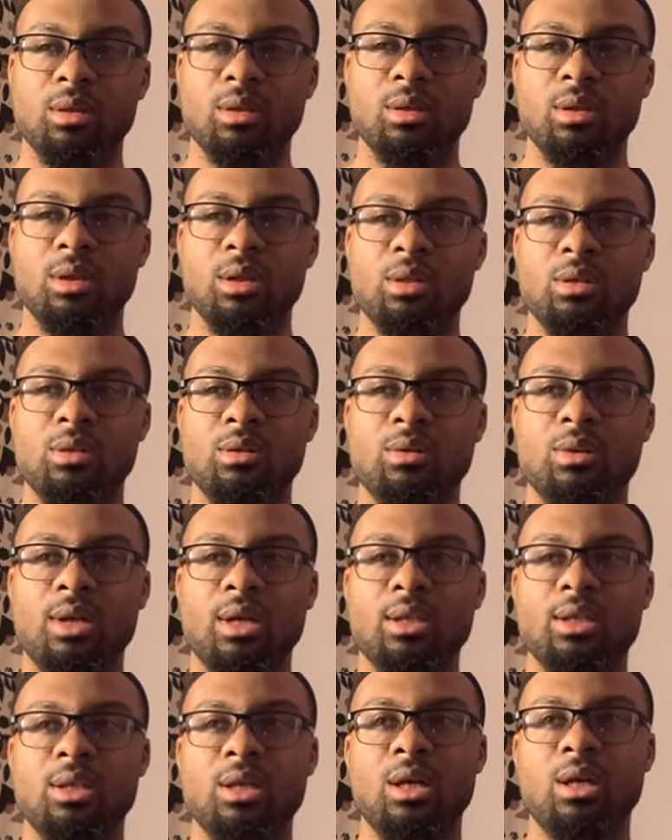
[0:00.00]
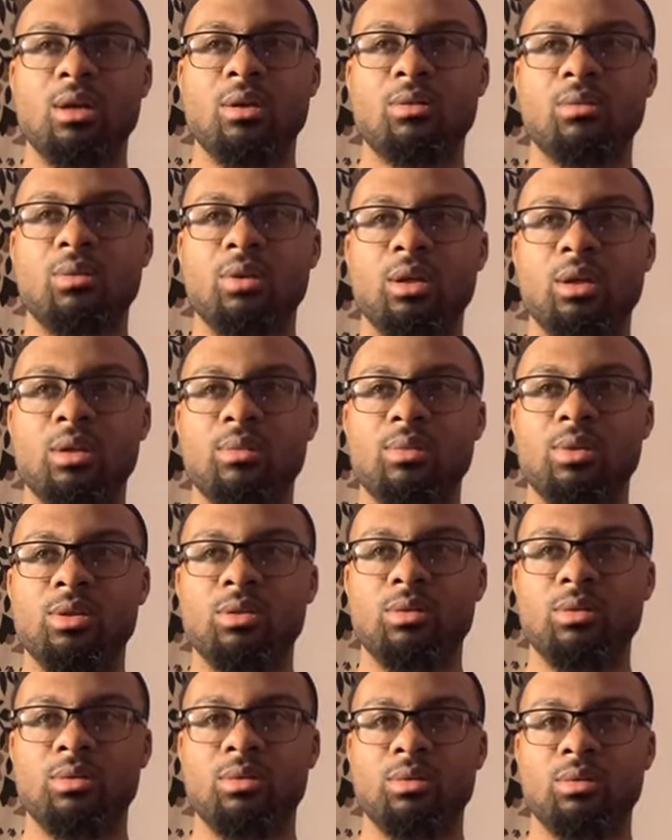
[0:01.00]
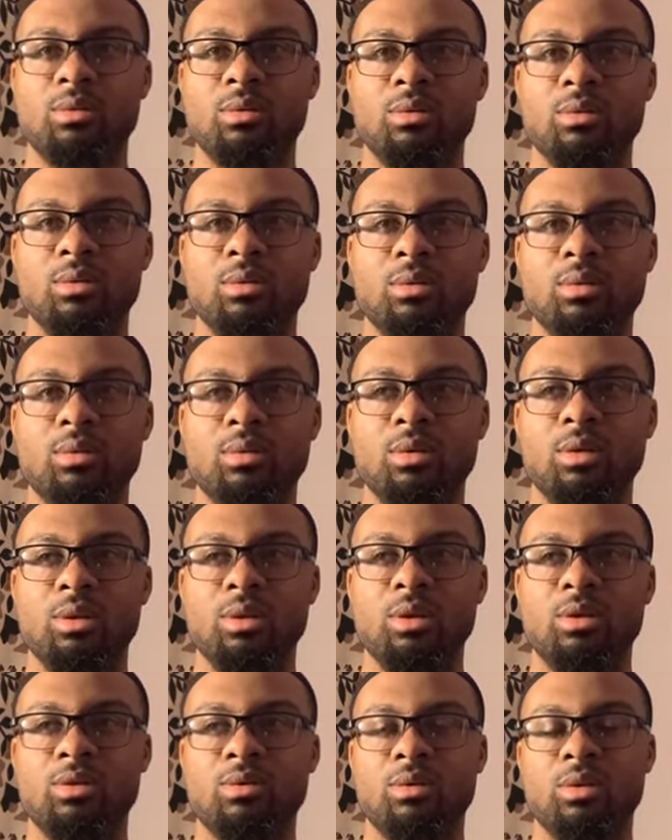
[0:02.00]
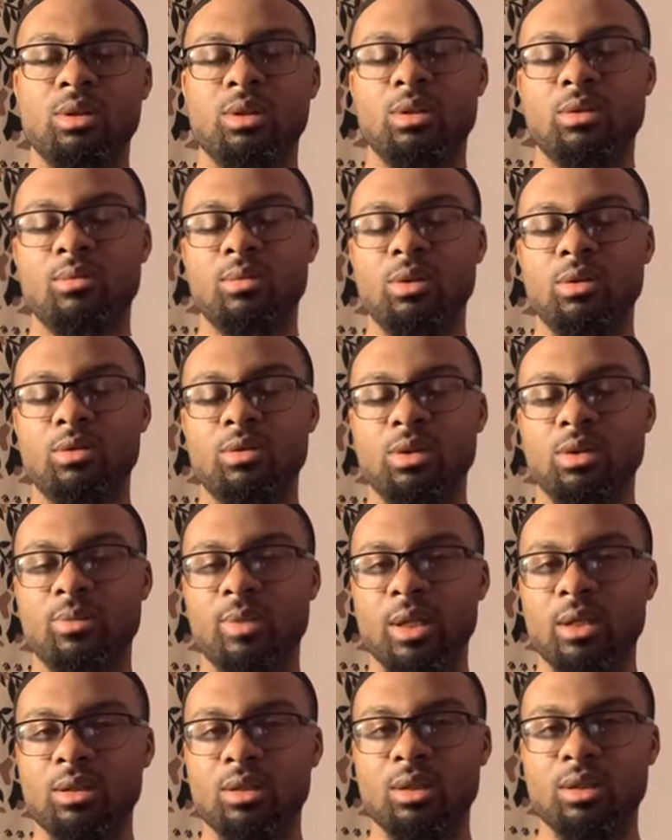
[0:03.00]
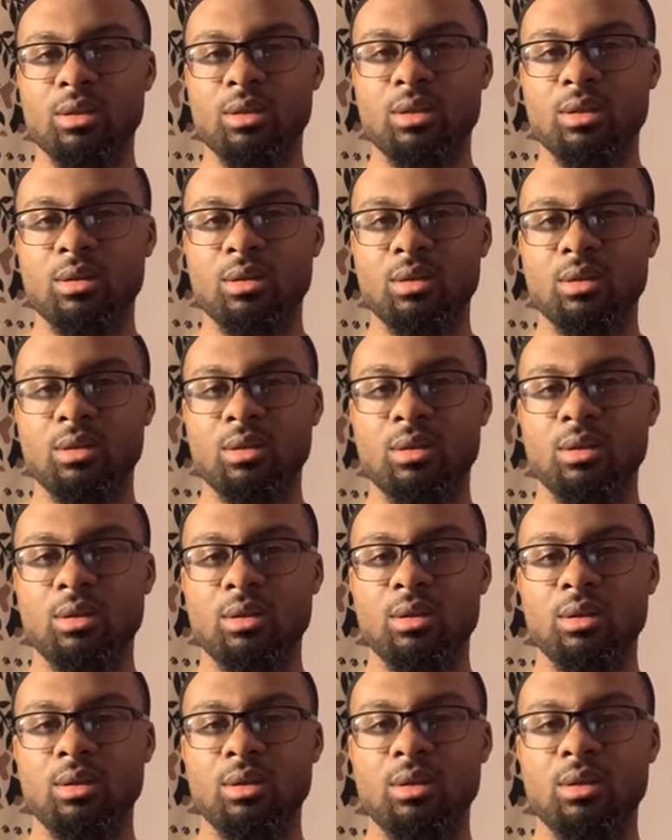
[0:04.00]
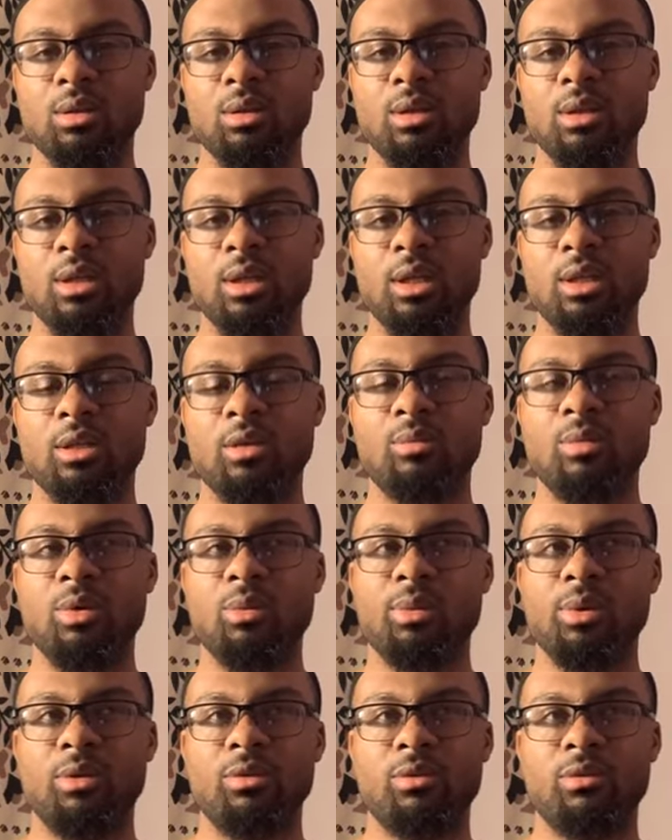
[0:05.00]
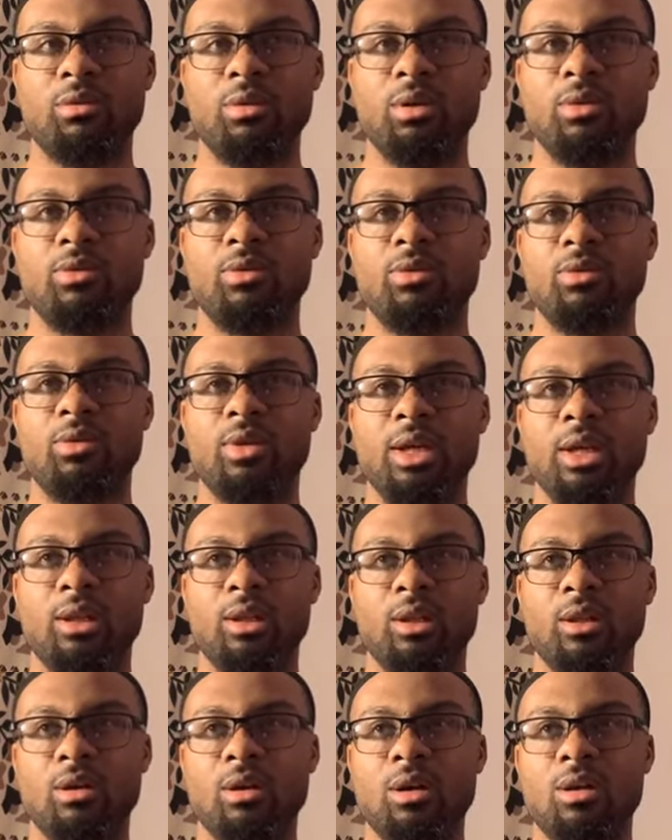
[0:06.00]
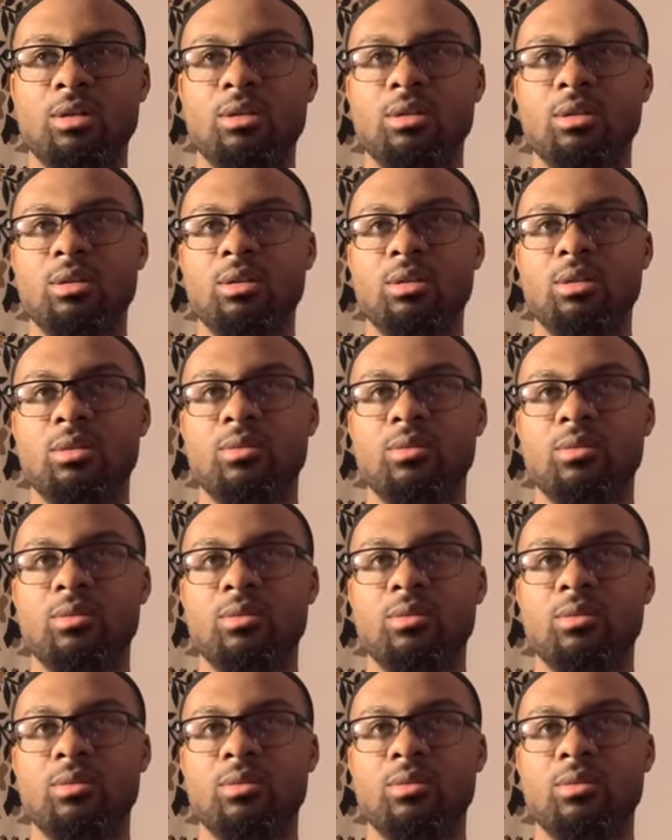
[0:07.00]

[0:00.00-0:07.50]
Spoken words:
And so that's how, when it comes to exhorting somebody towards patience at the moment of grief and loss,